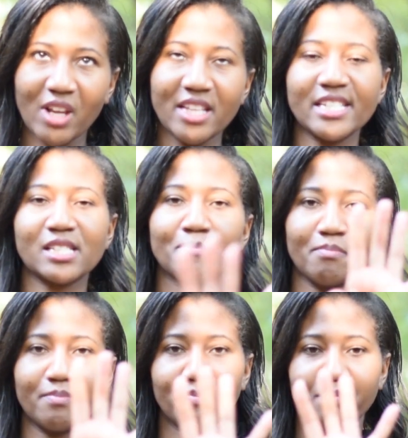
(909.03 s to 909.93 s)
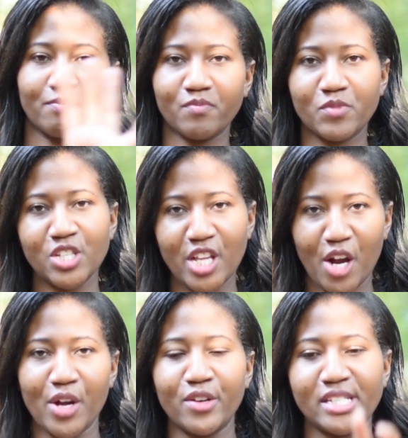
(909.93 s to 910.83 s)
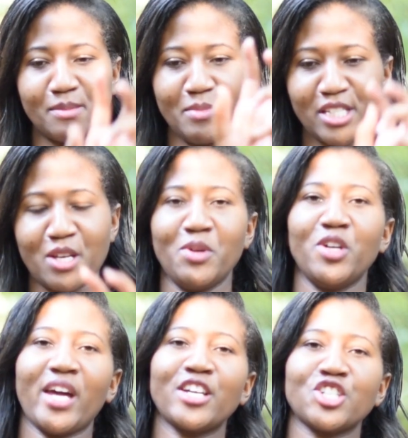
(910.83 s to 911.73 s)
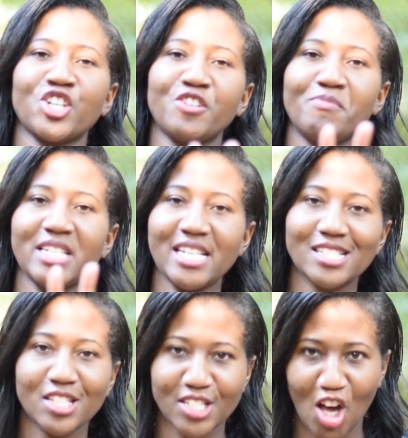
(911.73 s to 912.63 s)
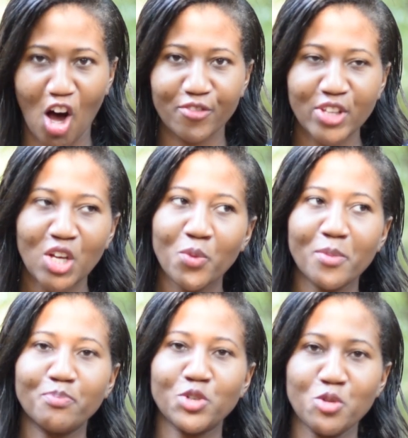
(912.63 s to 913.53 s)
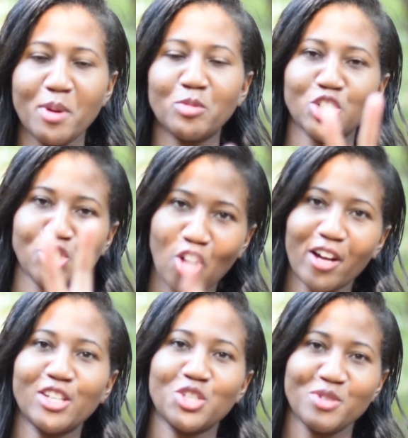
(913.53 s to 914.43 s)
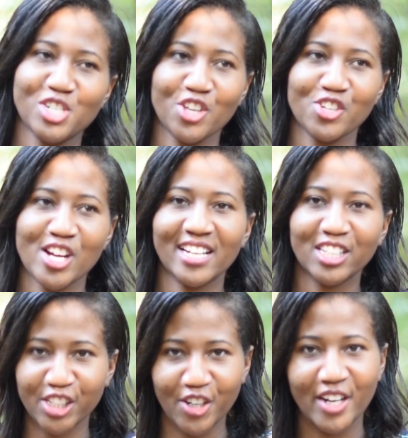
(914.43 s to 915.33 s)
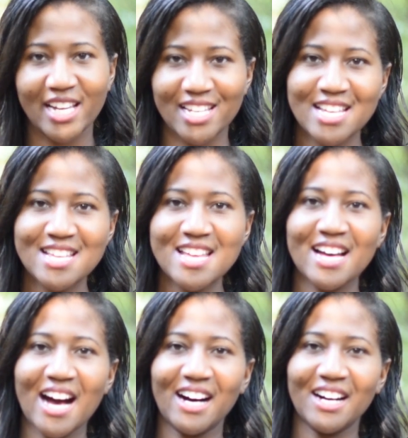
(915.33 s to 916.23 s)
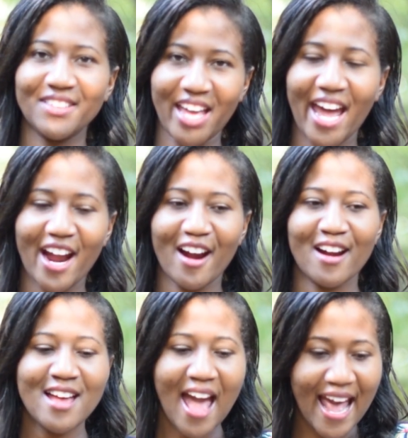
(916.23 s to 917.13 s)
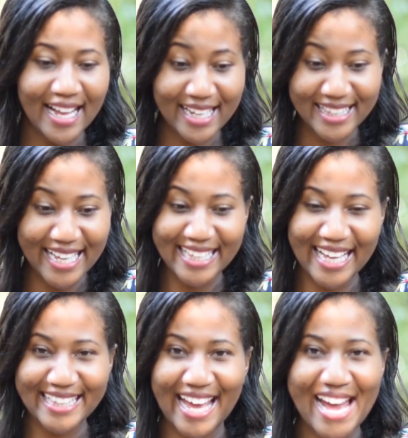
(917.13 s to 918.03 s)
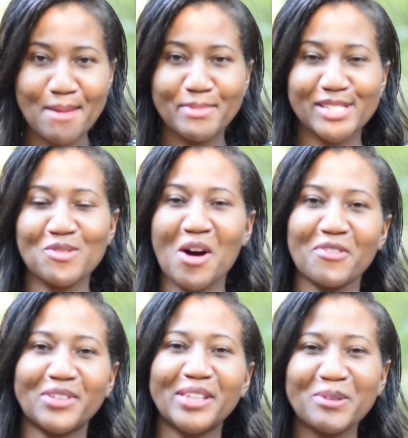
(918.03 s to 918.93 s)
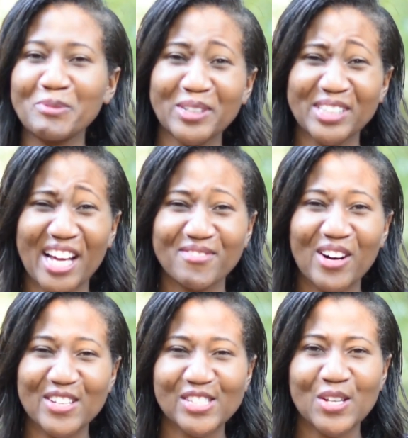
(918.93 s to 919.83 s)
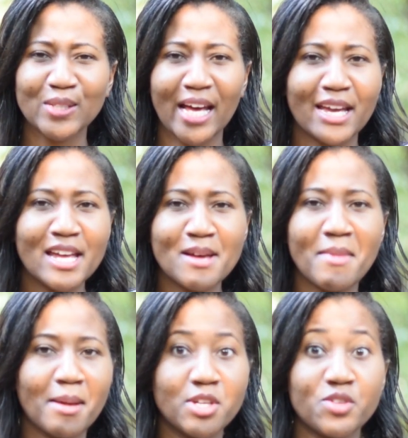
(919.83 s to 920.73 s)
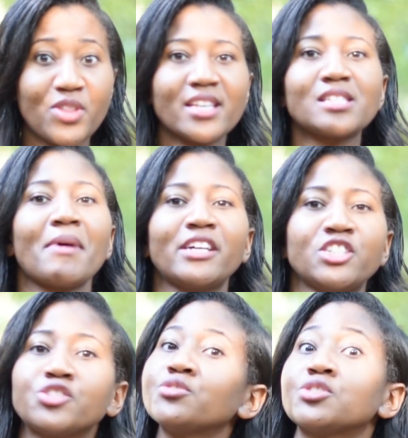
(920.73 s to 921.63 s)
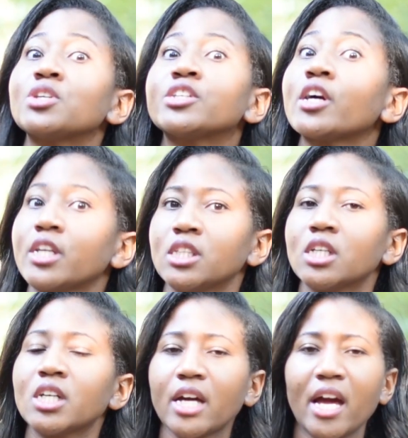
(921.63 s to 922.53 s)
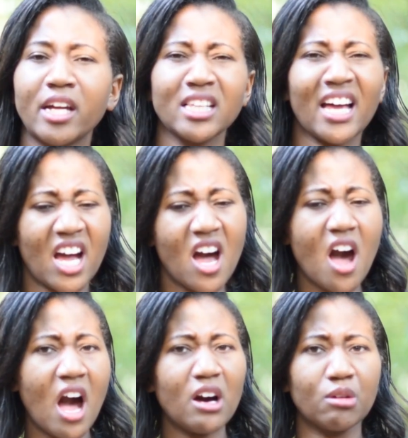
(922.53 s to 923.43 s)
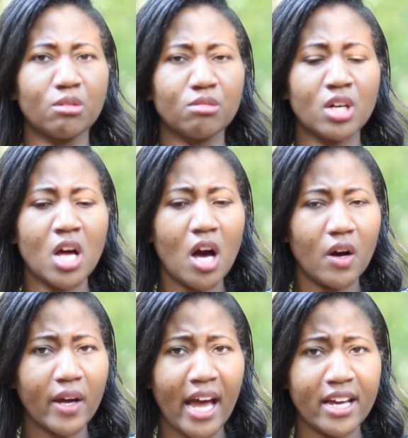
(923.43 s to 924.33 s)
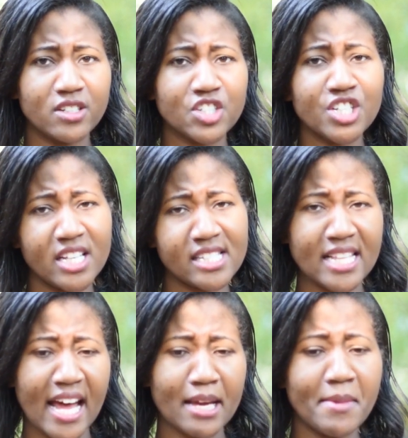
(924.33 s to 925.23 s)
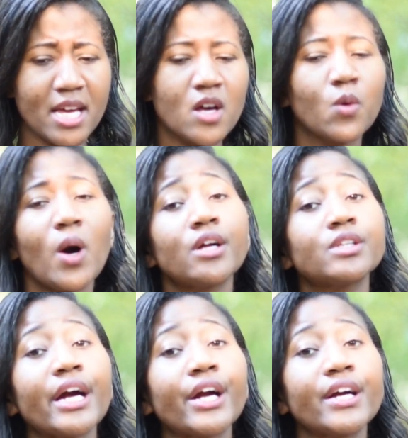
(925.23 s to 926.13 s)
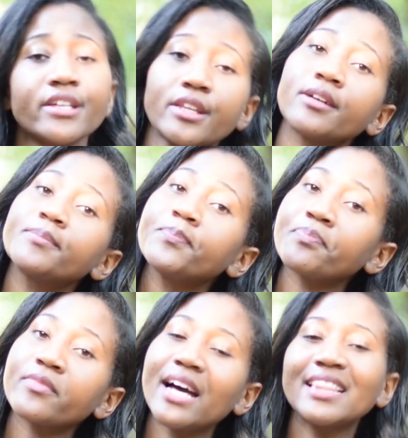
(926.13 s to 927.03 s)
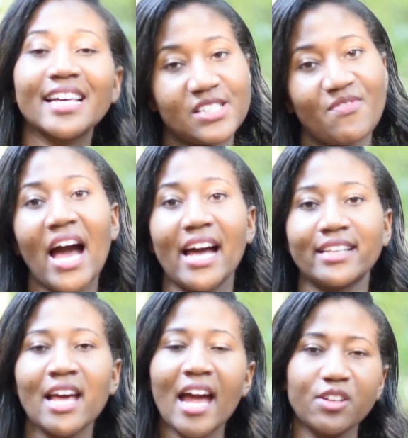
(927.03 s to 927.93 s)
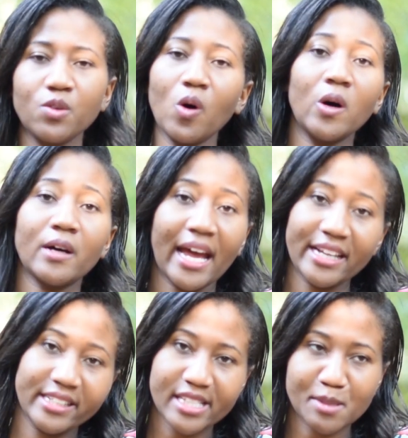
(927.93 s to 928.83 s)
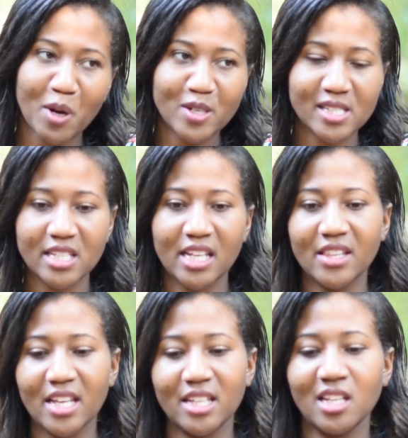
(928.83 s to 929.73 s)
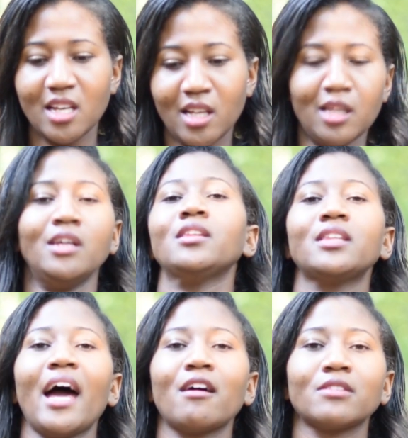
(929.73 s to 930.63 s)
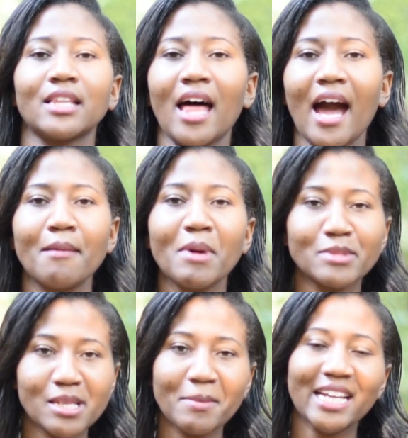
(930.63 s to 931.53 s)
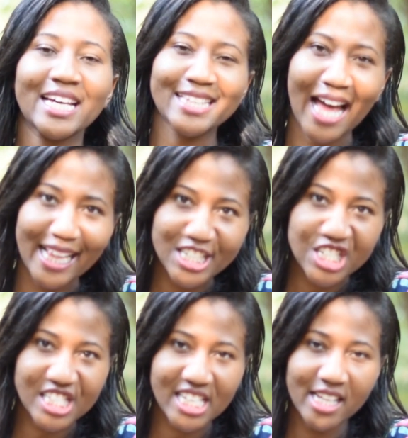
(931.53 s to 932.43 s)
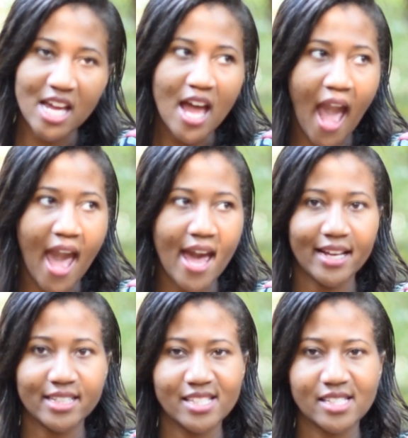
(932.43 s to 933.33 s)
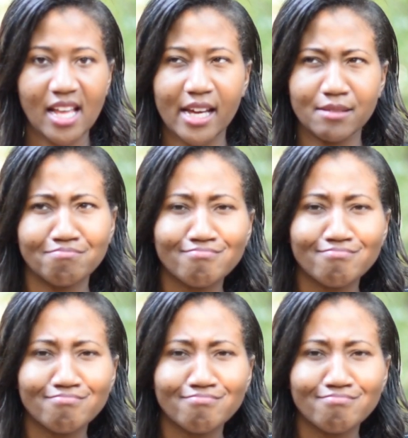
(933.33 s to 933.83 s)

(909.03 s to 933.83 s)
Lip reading: this scenario, this miscommunication could have been easily solved with two people just talking to each other and clearing the air. And I think that happens so often in real life also. Like, maybe you think somebody shoots you a dirty look, and you're like, oh, okay, she doesn't like me, well, I don't like her either, and that's fine. And you go on hating this person, and then down the line maybe somebody acknowledges it, and it's like